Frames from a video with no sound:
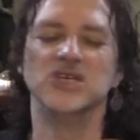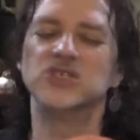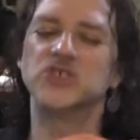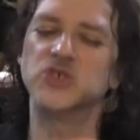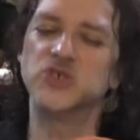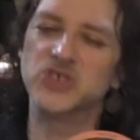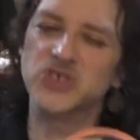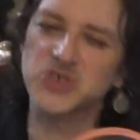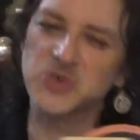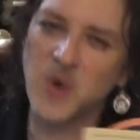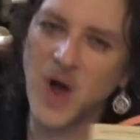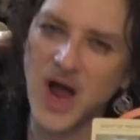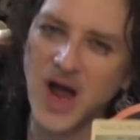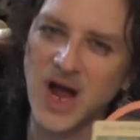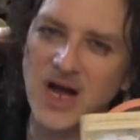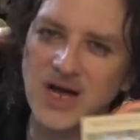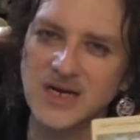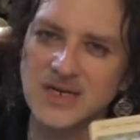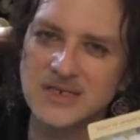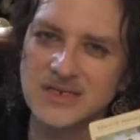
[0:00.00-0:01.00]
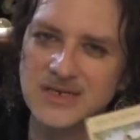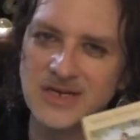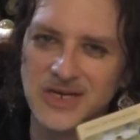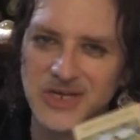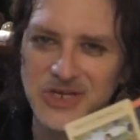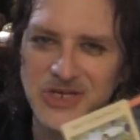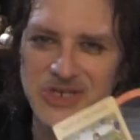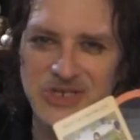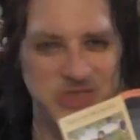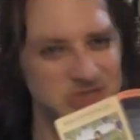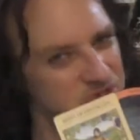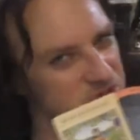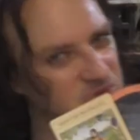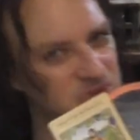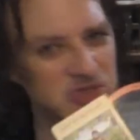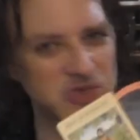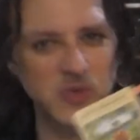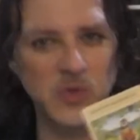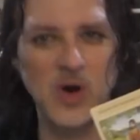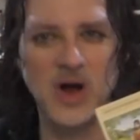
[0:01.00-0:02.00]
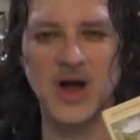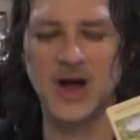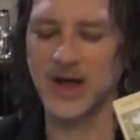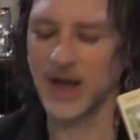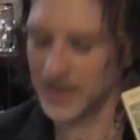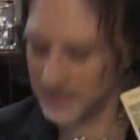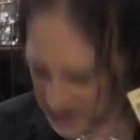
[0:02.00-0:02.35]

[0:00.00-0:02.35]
So do your work do your work.